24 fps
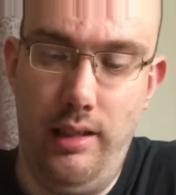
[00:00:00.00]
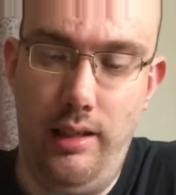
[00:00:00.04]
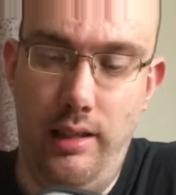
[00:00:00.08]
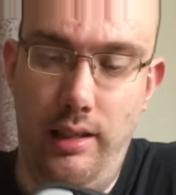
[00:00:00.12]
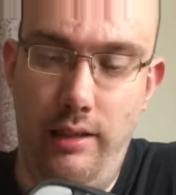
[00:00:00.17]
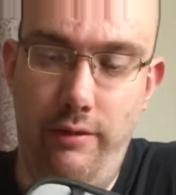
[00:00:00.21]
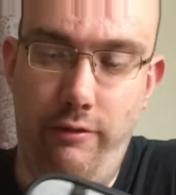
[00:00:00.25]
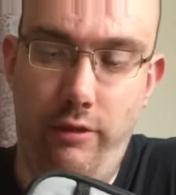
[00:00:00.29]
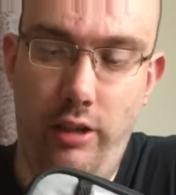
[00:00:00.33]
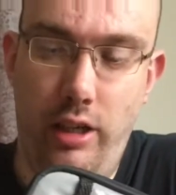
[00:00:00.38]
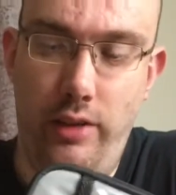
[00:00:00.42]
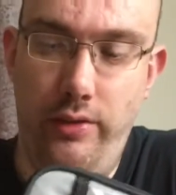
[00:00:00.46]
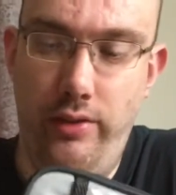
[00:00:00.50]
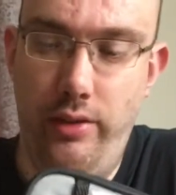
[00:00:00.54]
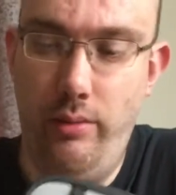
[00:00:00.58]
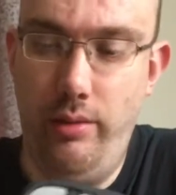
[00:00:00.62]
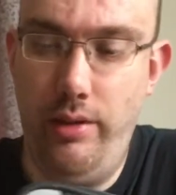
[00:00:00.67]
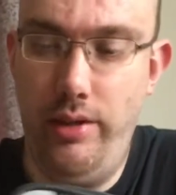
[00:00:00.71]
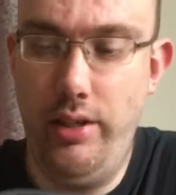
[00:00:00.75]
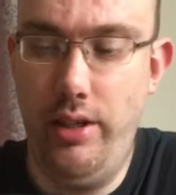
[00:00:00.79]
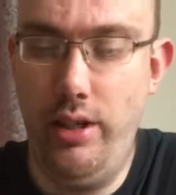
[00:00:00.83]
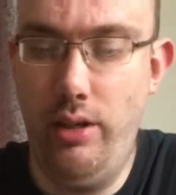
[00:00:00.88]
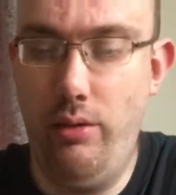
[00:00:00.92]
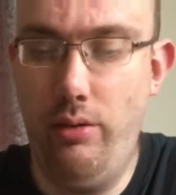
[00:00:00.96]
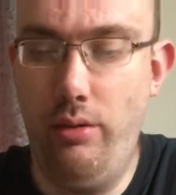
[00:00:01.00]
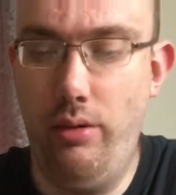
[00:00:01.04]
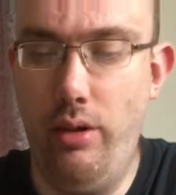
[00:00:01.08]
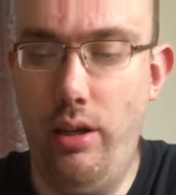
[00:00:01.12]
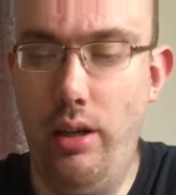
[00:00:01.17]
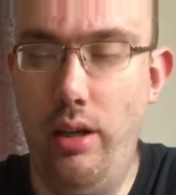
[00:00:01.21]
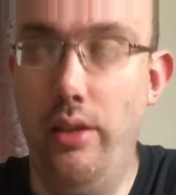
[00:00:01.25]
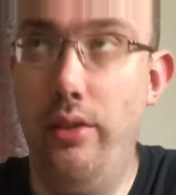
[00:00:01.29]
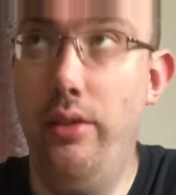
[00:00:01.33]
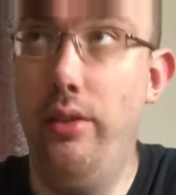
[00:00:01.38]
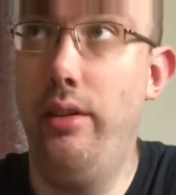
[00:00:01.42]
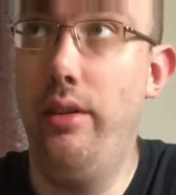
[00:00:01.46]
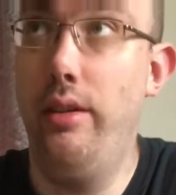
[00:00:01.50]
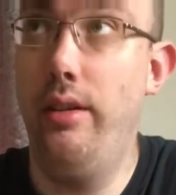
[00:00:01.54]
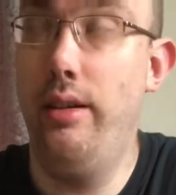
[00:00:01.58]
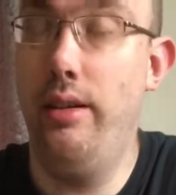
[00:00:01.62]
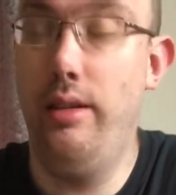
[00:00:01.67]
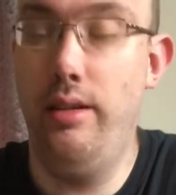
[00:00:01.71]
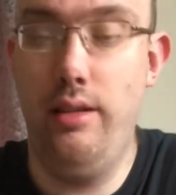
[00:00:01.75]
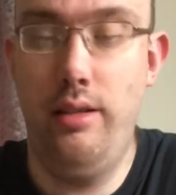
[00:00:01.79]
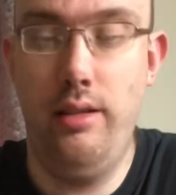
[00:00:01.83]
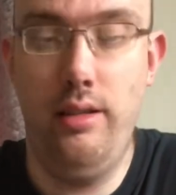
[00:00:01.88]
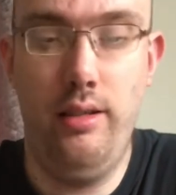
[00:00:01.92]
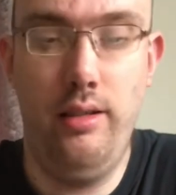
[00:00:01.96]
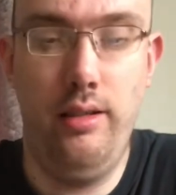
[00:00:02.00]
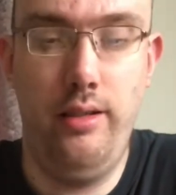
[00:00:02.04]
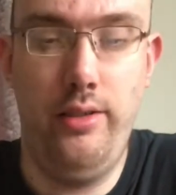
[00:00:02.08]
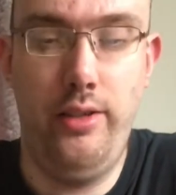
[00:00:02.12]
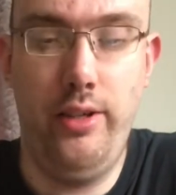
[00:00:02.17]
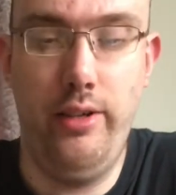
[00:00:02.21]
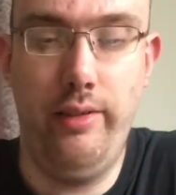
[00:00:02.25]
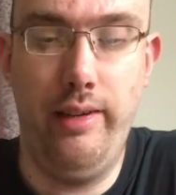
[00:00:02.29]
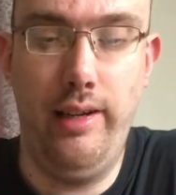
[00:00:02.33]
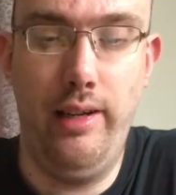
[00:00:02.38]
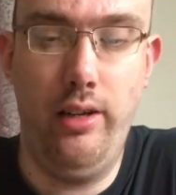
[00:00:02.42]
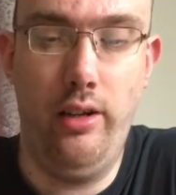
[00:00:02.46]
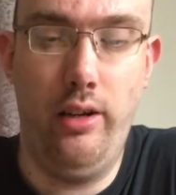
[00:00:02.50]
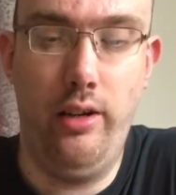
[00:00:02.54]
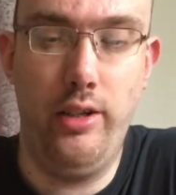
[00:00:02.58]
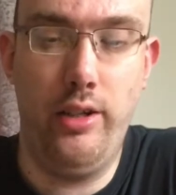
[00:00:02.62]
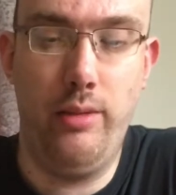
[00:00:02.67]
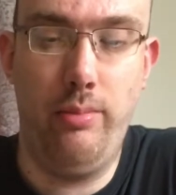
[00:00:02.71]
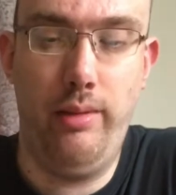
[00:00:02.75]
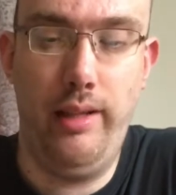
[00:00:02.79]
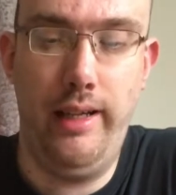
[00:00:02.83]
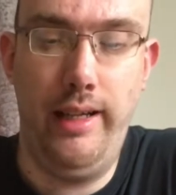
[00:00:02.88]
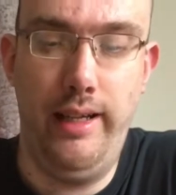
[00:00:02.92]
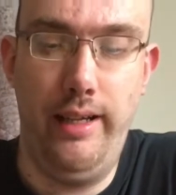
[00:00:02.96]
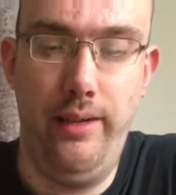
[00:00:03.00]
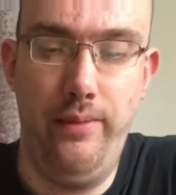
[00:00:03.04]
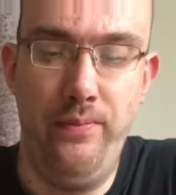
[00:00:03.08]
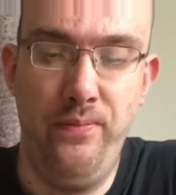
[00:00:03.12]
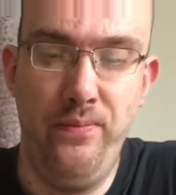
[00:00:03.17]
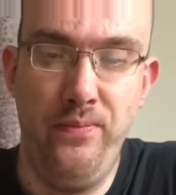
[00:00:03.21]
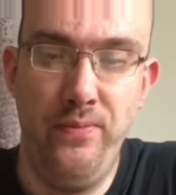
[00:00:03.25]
in front of a window or under the direct light to play it.